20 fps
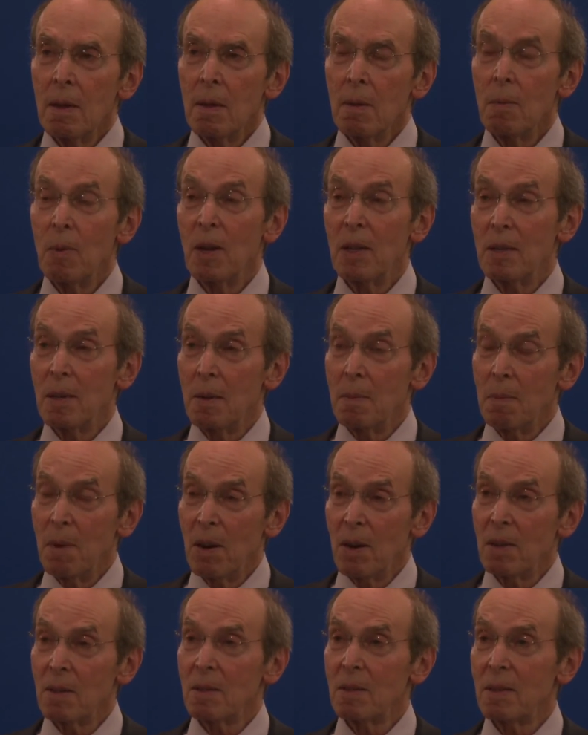Well, a
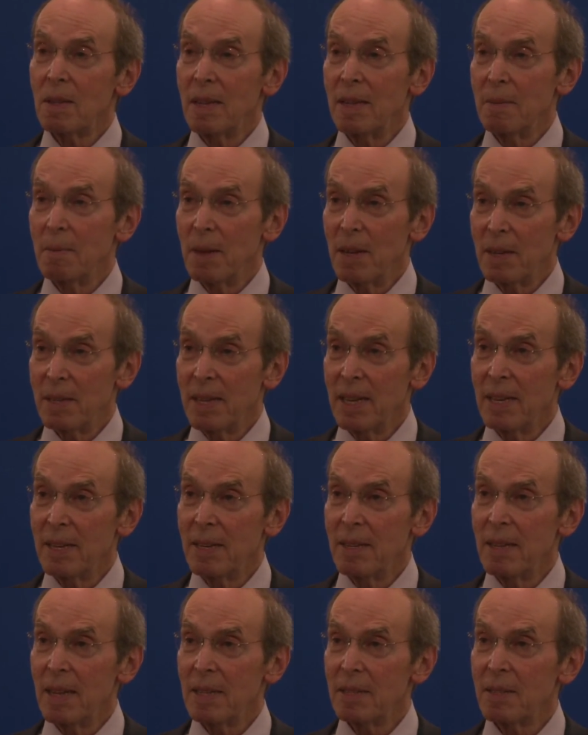moral claim,
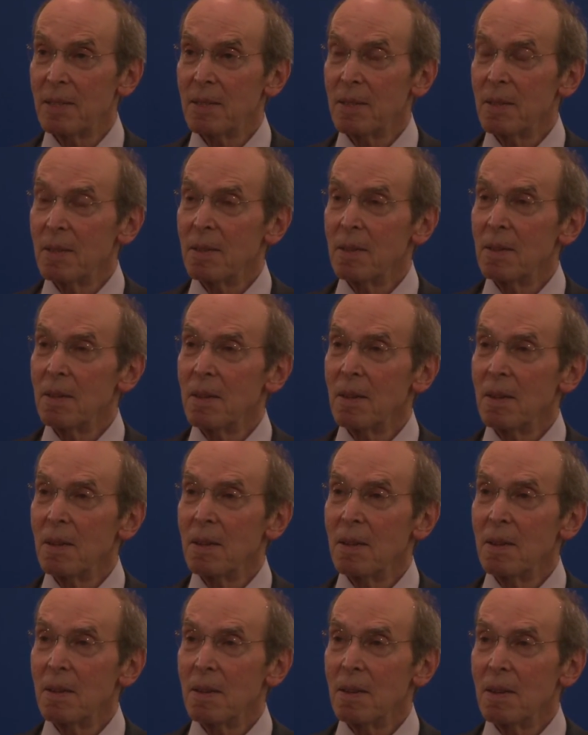again, that's
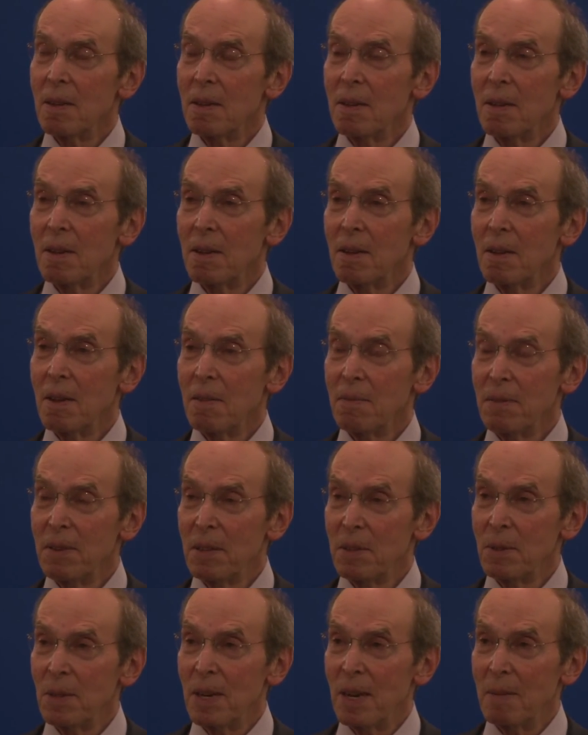a
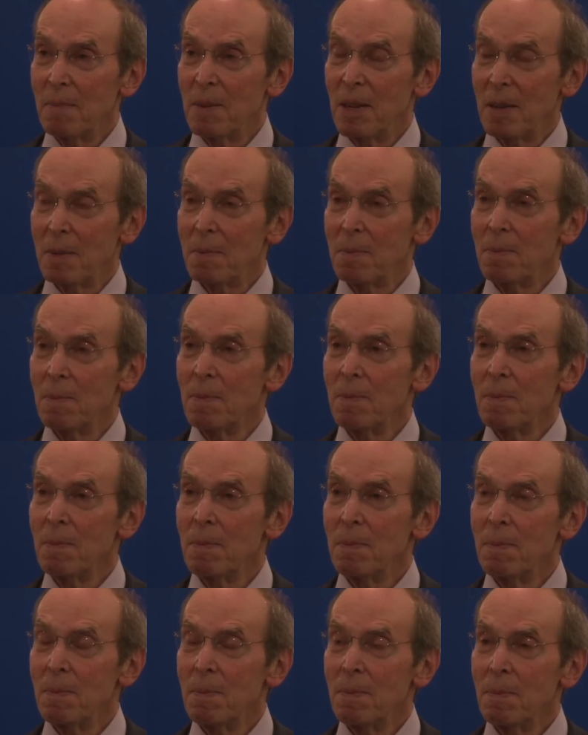field that I'm not
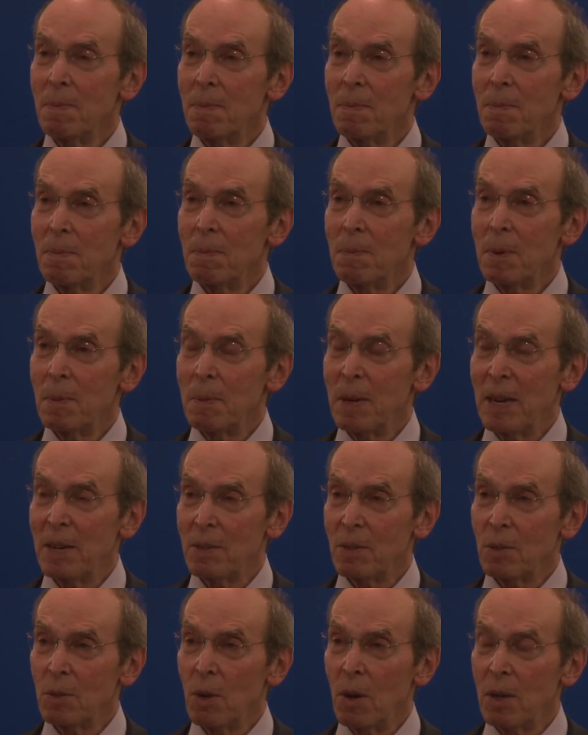
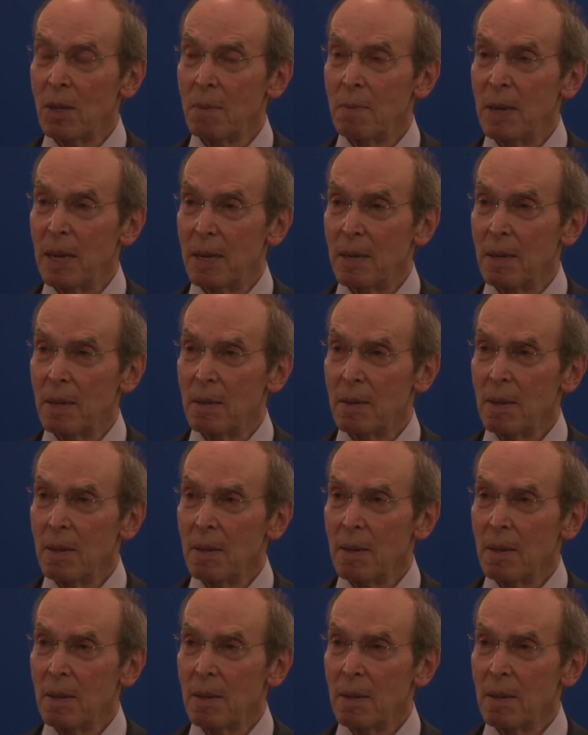prepared to talk about.